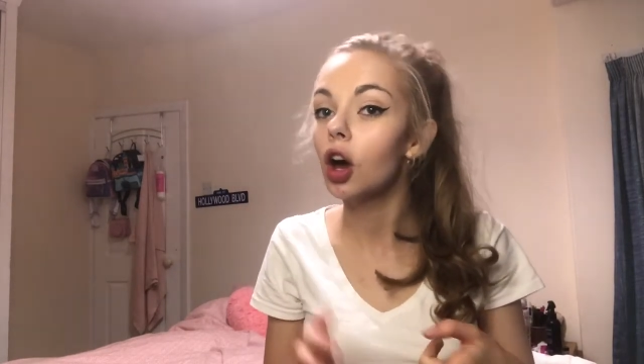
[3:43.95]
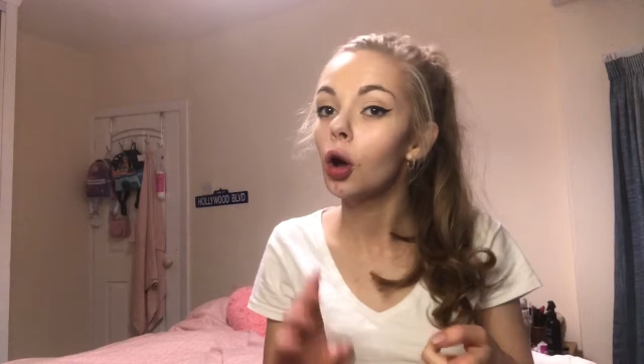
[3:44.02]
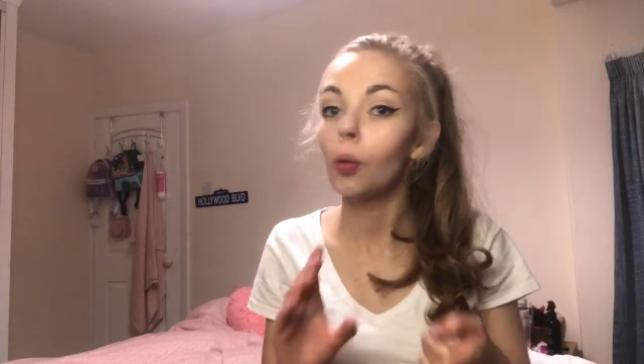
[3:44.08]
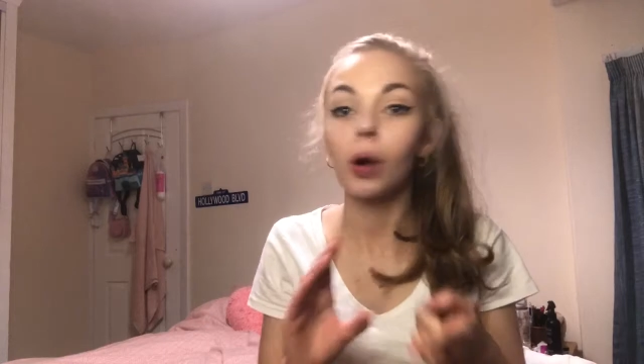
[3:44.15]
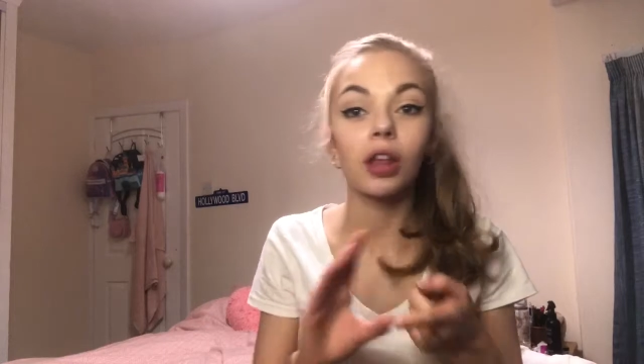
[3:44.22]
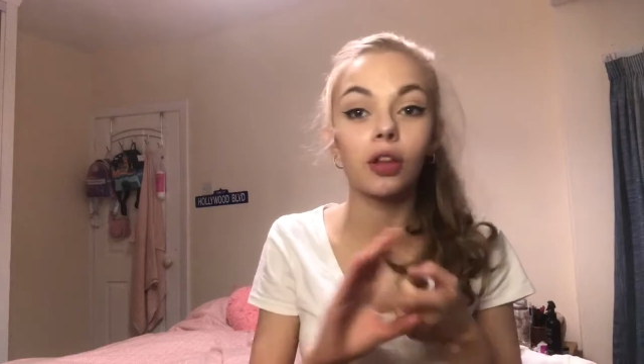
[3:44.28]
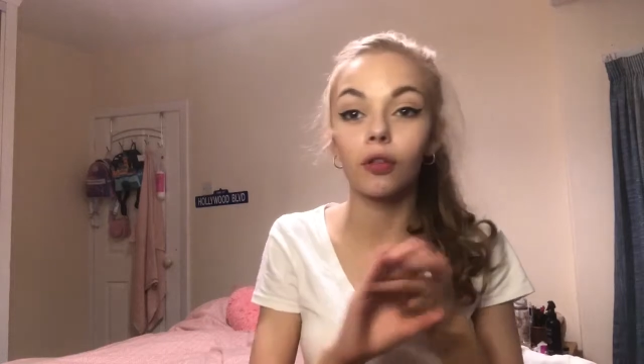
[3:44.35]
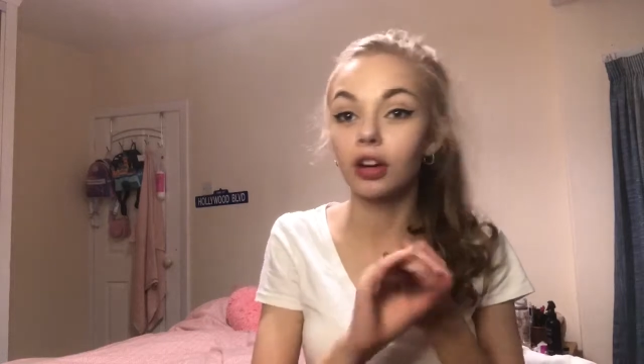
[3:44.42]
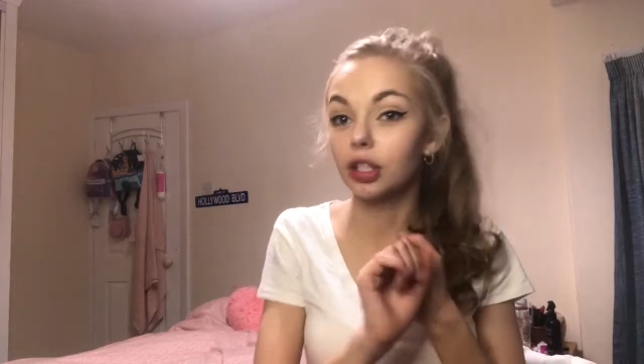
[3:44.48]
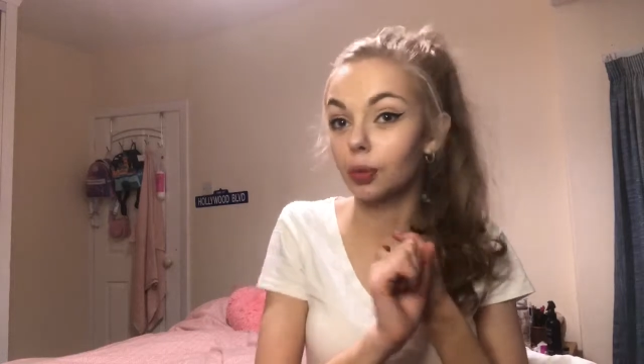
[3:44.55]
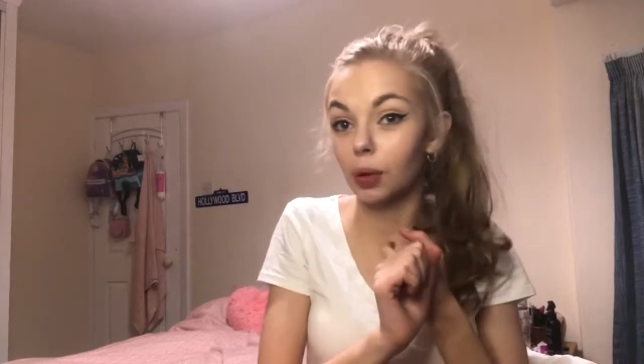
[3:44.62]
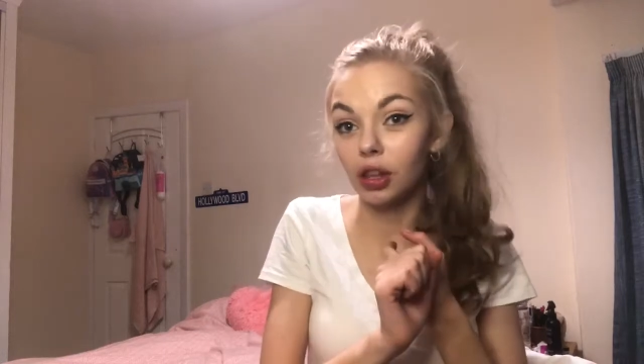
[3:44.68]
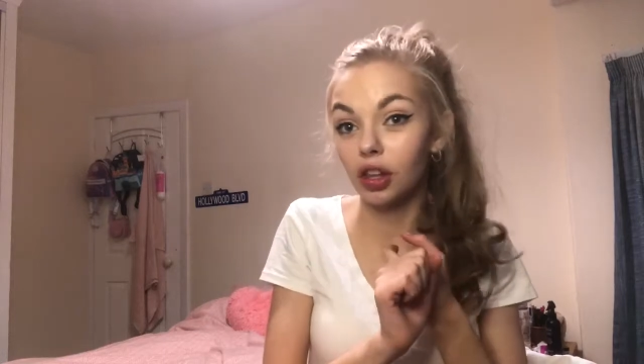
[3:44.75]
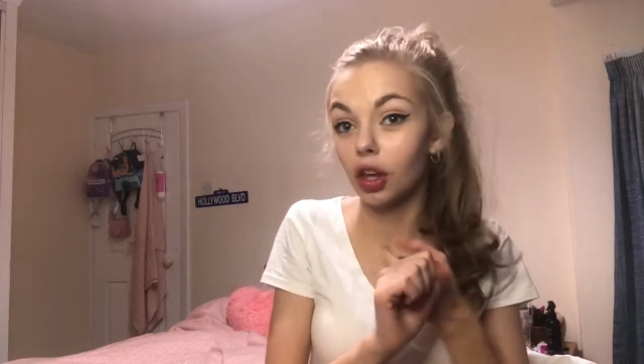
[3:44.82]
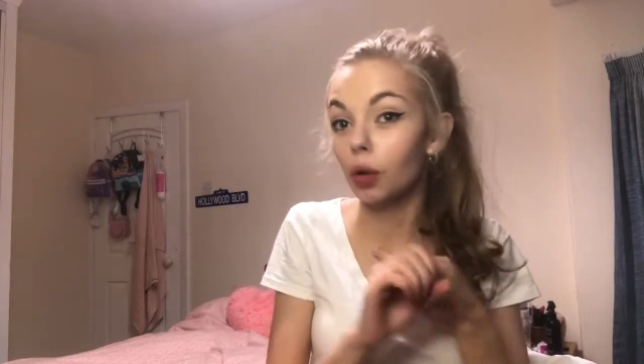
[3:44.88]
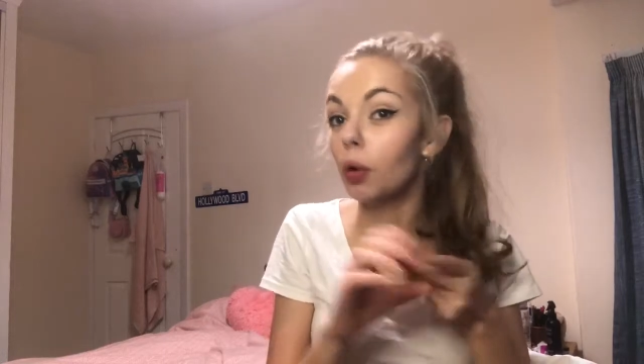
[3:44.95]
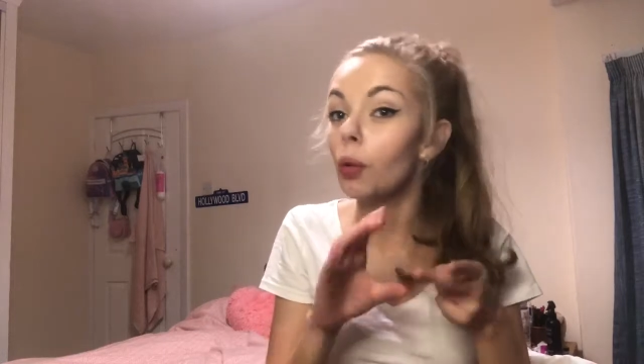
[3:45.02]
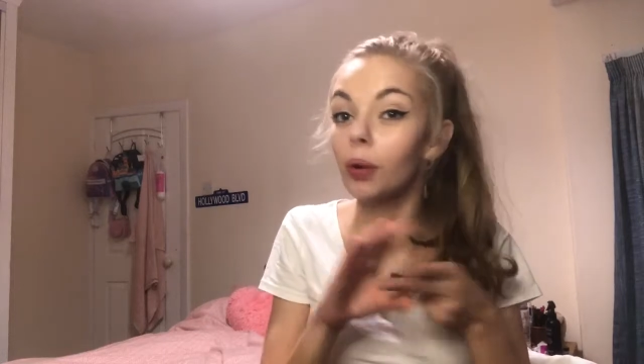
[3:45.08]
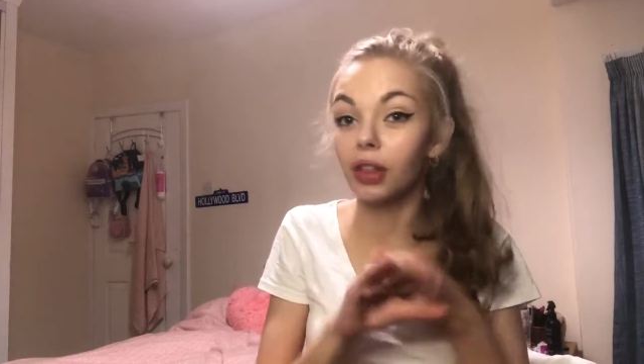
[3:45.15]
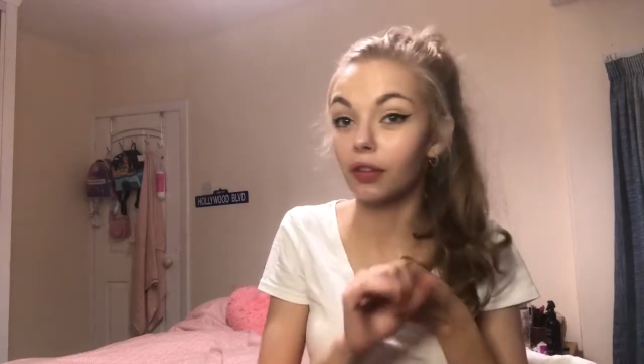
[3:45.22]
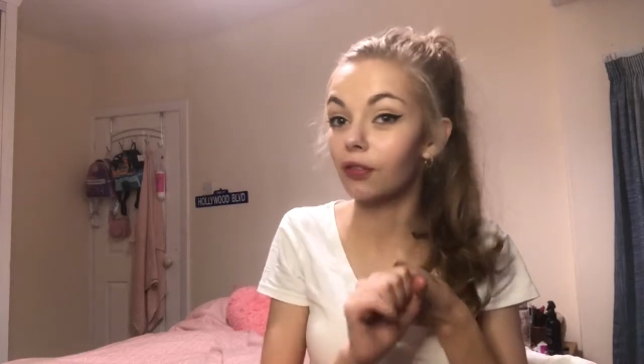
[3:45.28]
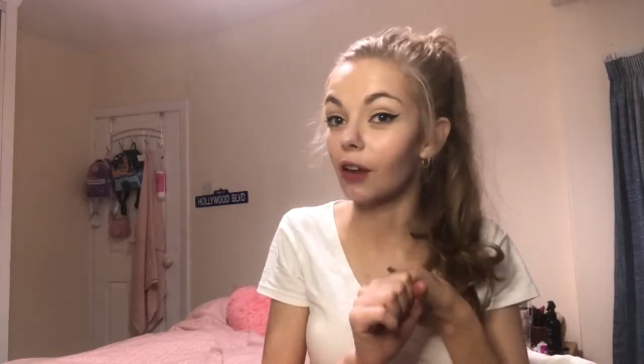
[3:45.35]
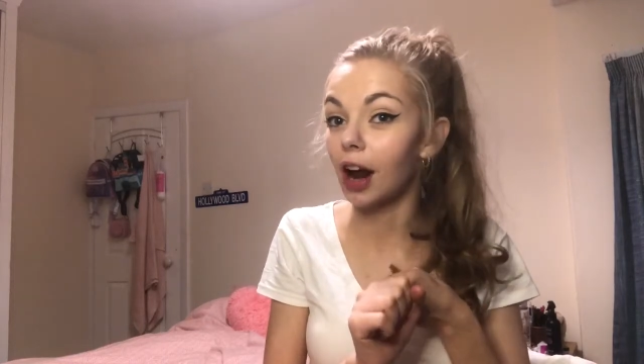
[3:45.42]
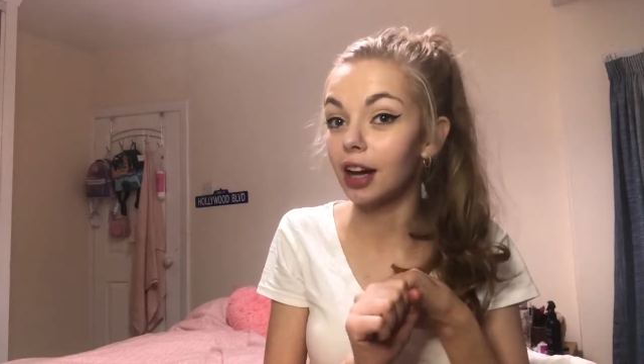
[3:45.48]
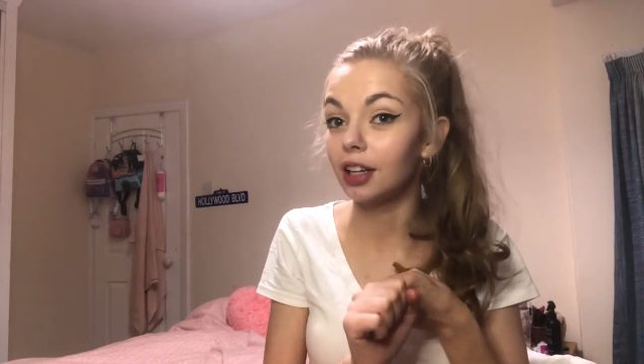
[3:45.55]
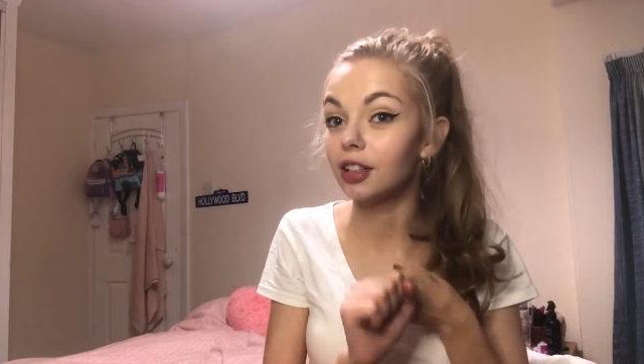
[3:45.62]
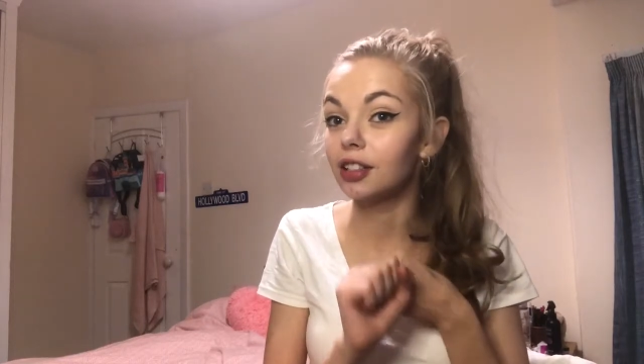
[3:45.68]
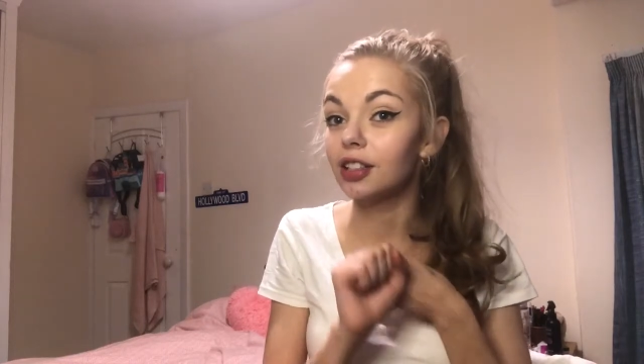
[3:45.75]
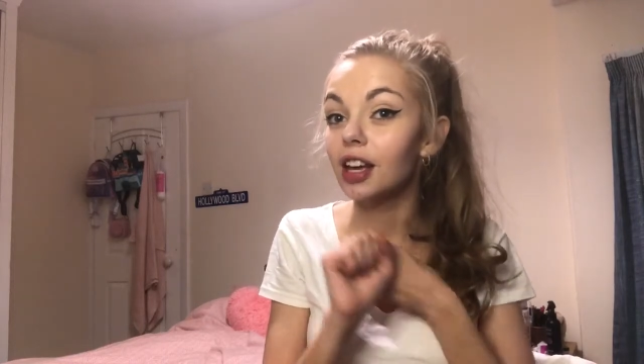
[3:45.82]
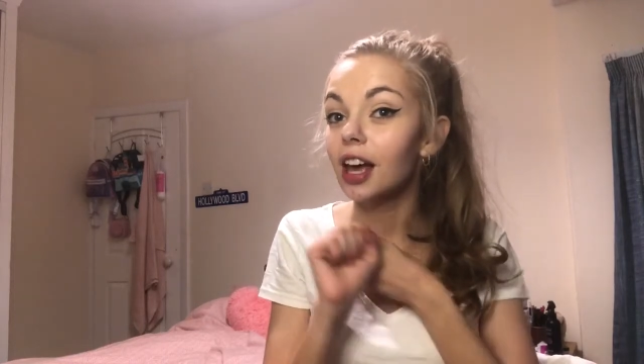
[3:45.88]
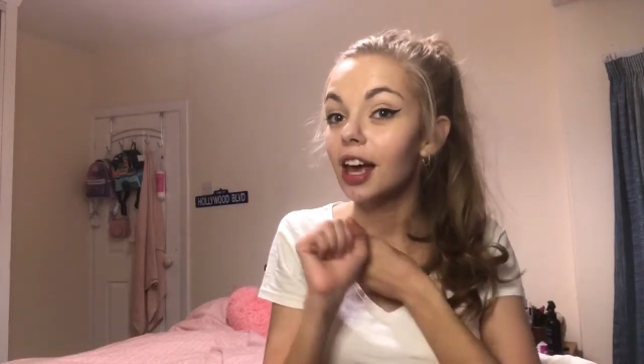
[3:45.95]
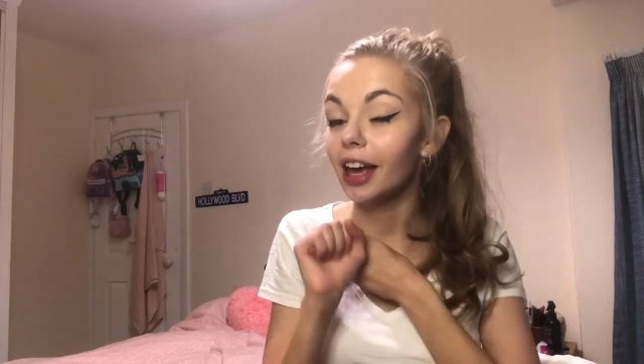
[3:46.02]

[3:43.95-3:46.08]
whether it's with you or with a friend.